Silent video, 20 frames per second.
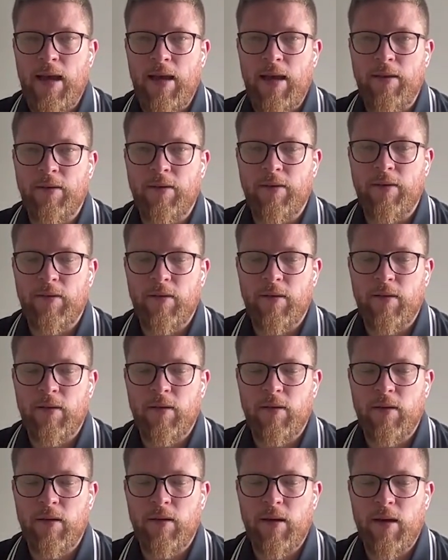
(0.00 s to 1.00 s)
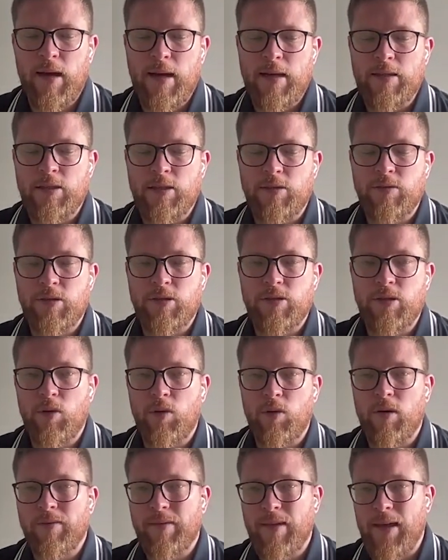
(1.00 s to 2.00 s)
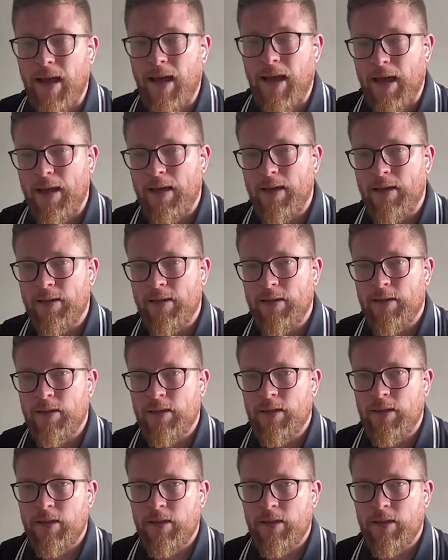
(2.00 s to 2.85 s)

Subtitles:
And as a result of that,